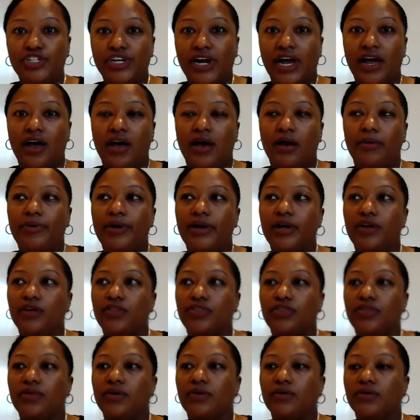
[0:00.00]
job,
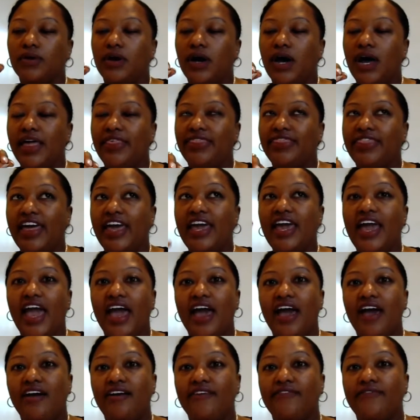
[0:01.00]
they
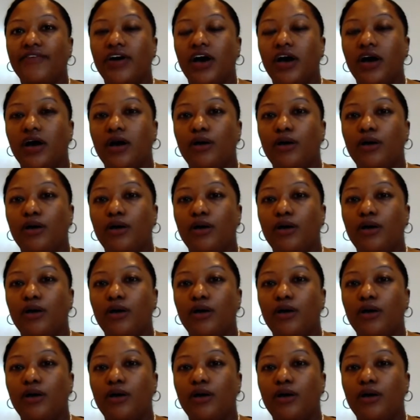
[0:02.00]
have